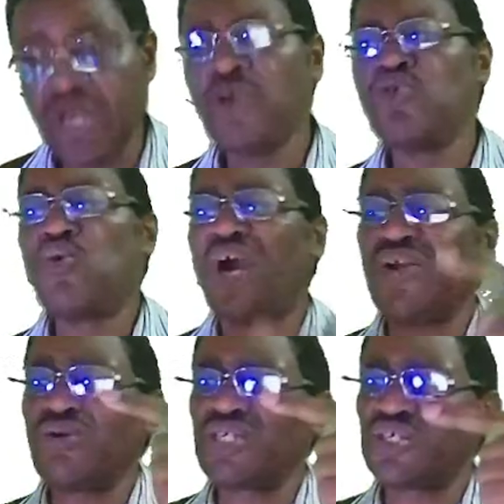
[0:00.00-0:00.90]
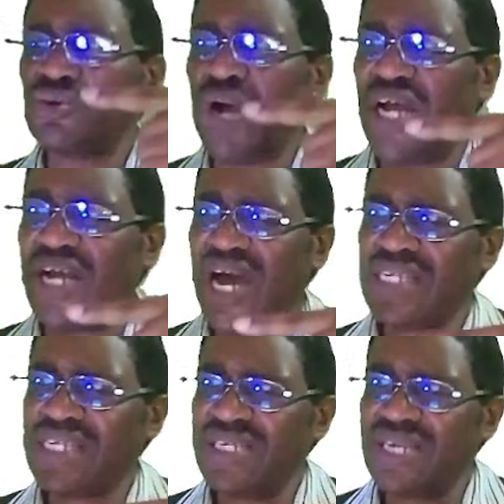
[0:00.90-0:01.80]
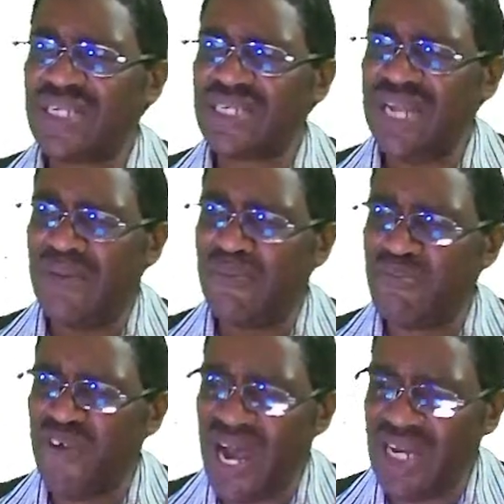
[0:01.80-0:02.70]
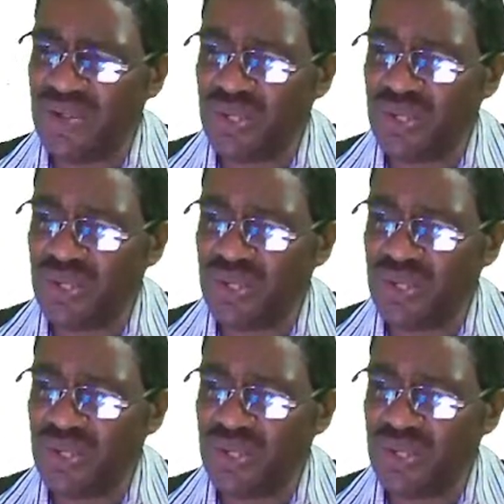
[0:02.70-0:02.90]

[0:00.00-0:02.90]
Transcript: You cannot show an asset that's a value